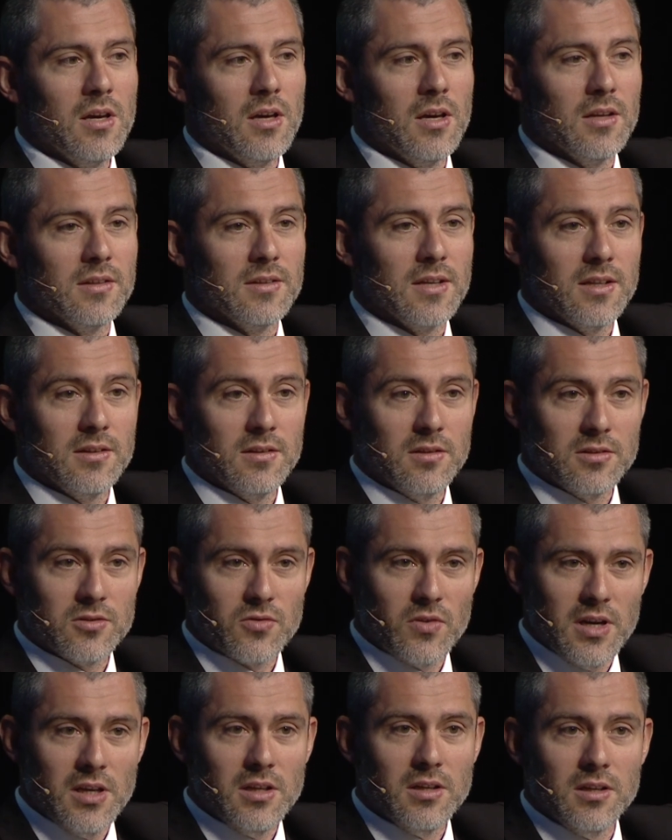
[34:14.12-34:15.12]
And then the
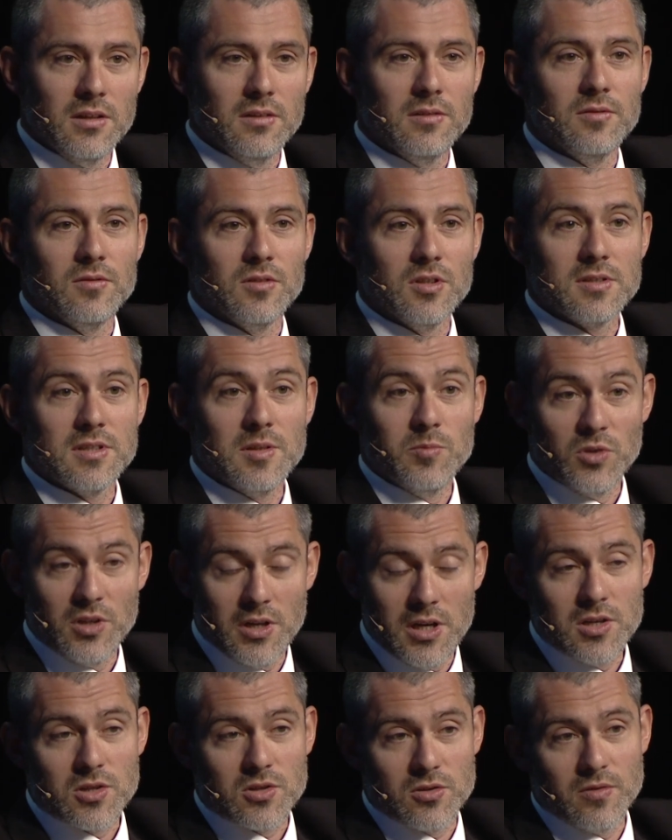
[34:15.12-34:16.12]
training, the
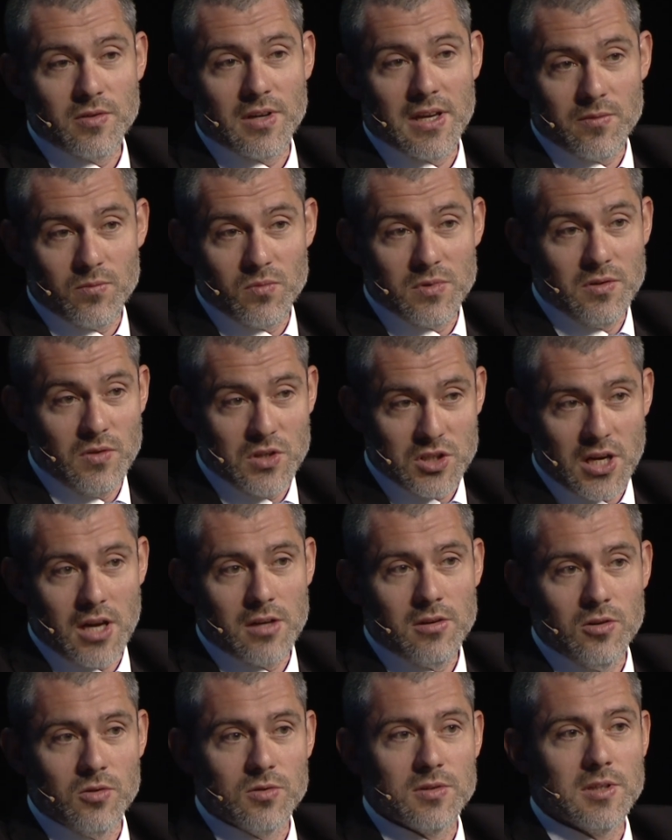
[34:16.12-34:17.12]
simulation, which
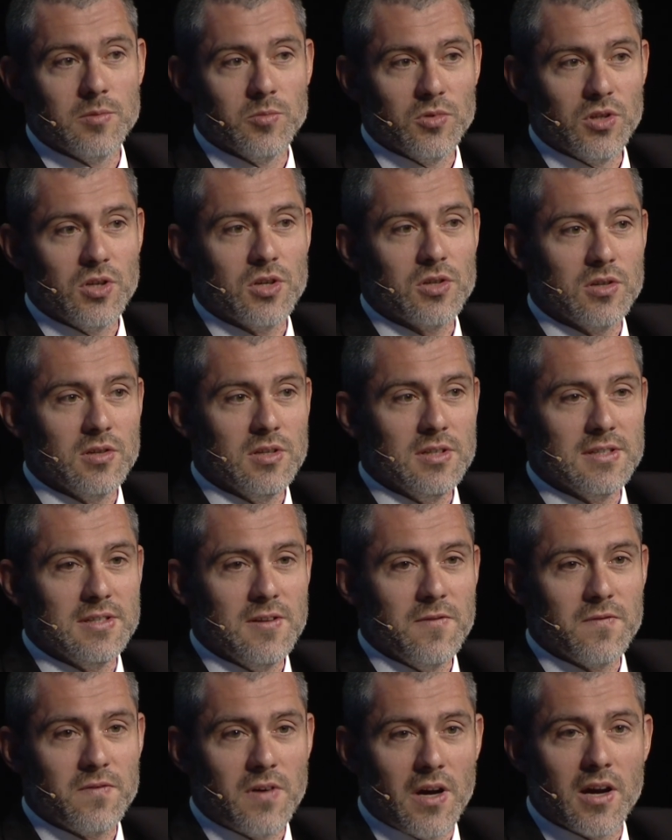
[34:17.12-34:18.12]
can use simulation, is
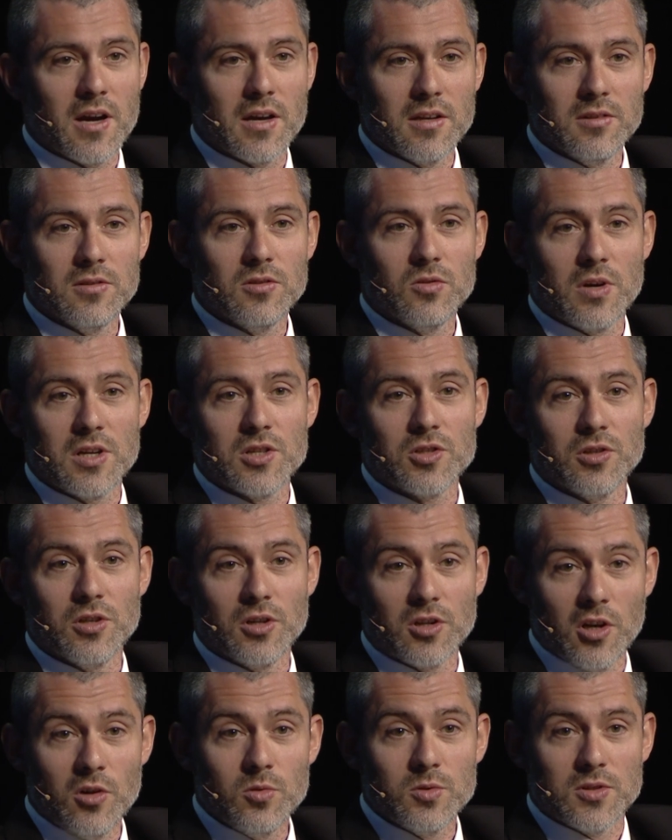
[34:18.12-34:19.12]
defined to actually
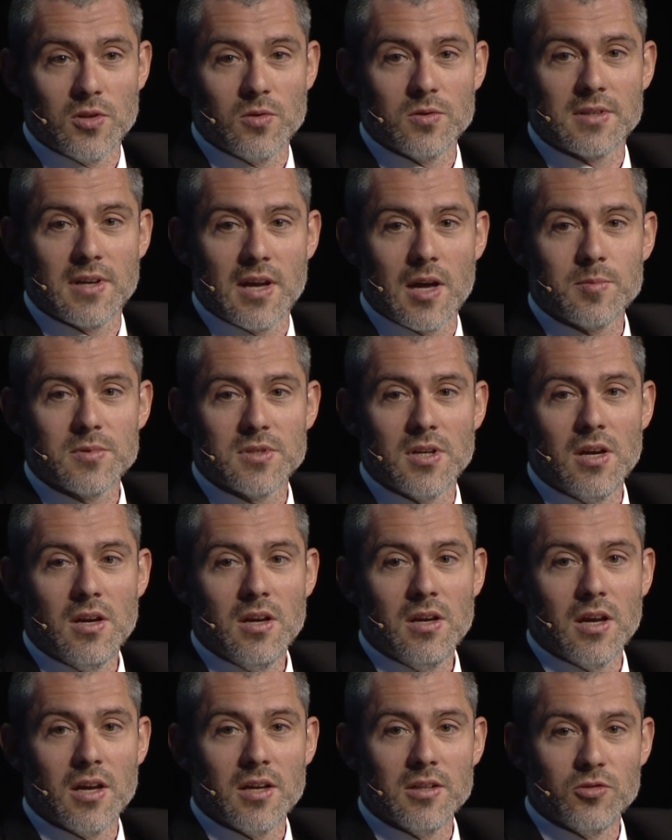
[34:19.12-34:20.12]
close those gaps
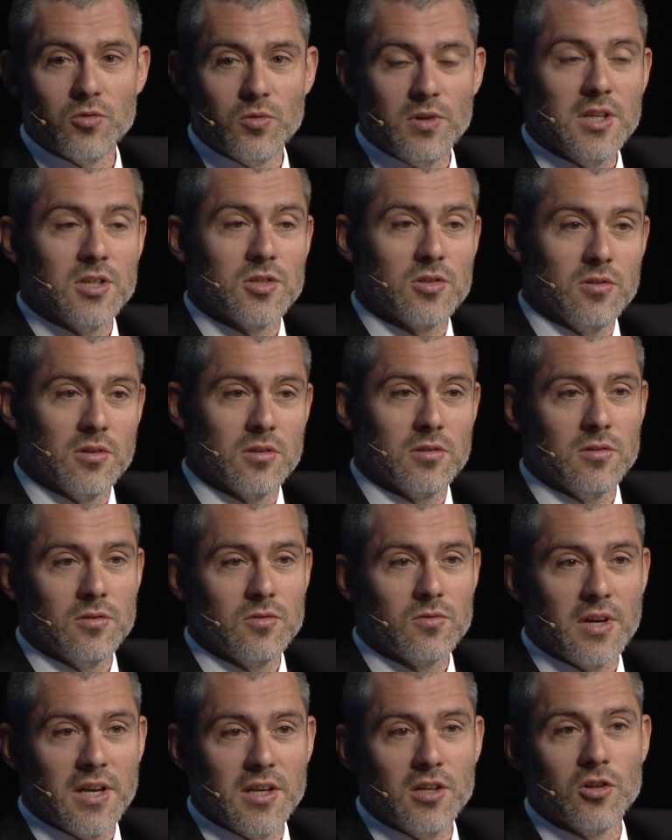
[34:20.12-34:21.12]
and reach the
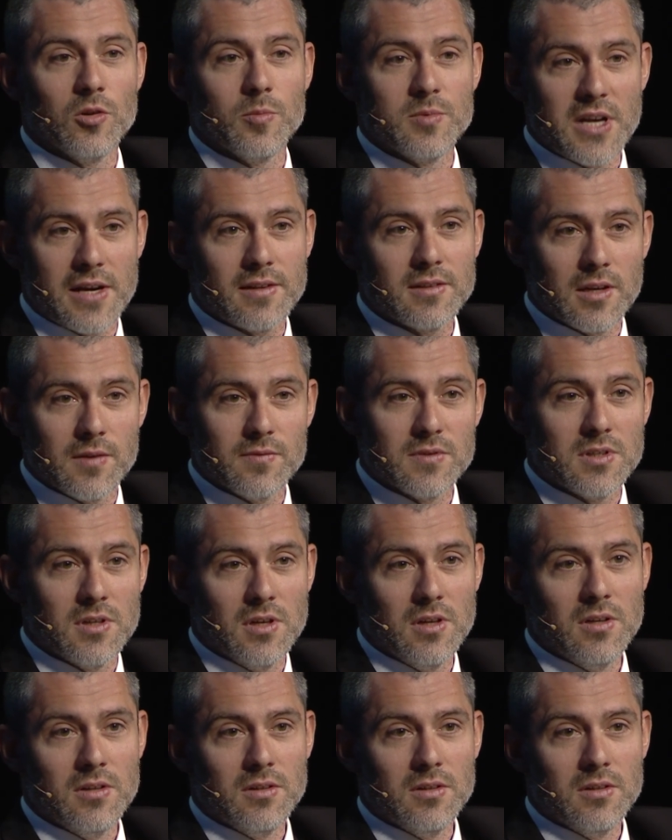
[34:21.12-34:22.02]
training objectives.